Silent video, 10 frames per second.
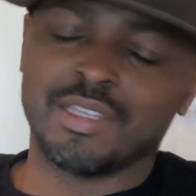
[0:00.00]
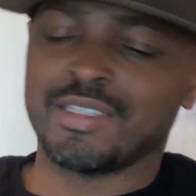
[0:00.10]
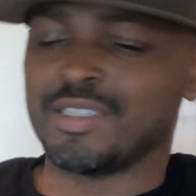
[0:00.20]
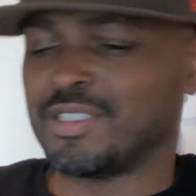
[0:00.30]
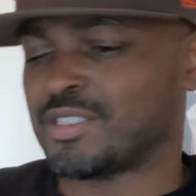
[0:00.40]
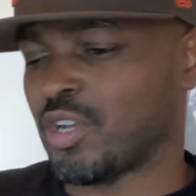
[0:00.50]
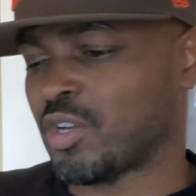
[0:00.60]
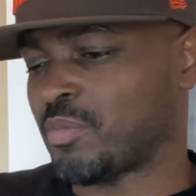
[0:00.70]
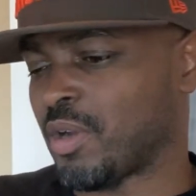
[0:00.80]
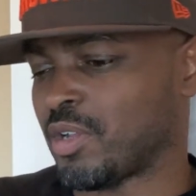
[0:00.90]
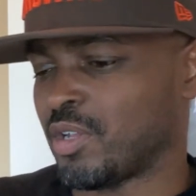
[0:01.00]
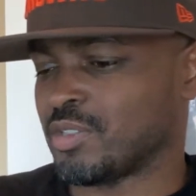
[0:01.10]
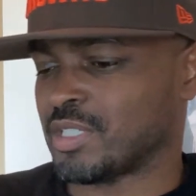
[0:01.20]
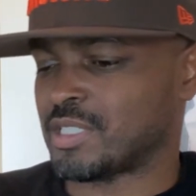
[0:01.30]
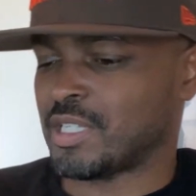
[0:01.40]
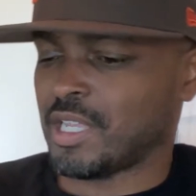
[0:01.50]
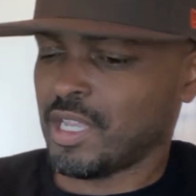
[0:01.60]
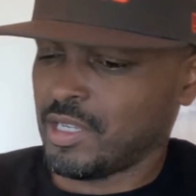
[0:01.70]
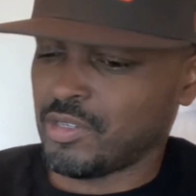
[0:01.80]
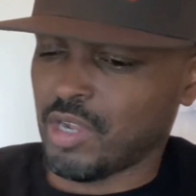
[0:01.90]
And he's talking about clothes. I said, yeah,
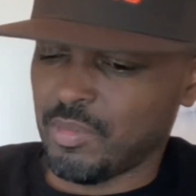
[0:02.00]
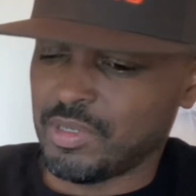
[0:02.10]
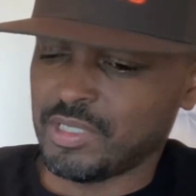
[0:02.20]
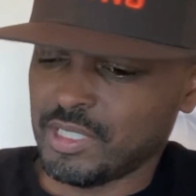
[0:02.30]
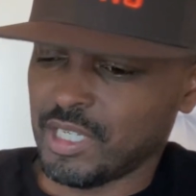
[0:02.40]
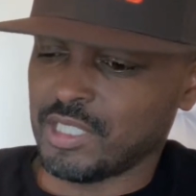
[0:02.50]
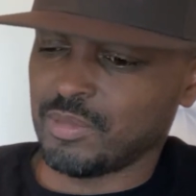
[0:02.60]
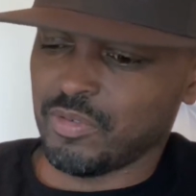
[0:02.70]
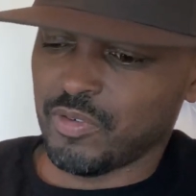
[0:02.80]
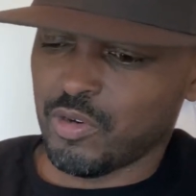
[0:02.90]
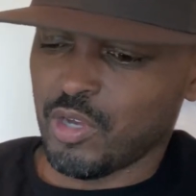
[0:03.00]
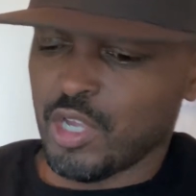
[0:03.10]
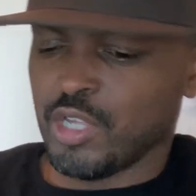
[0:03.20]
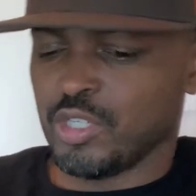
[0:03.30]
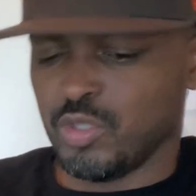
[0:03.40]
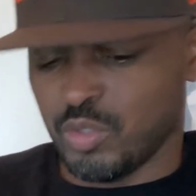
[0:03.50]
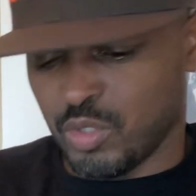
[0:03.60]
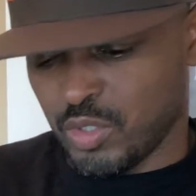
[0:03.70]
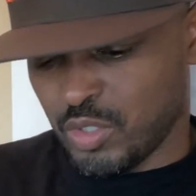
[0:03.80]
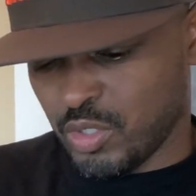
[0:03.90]
you know, I've been a teenager before.
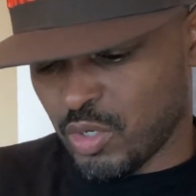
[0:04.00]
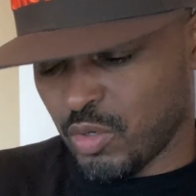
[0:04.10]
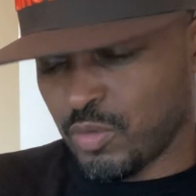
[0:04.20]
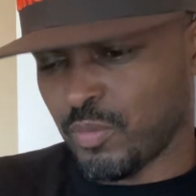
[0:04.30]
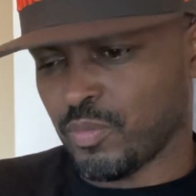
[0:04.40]
You know.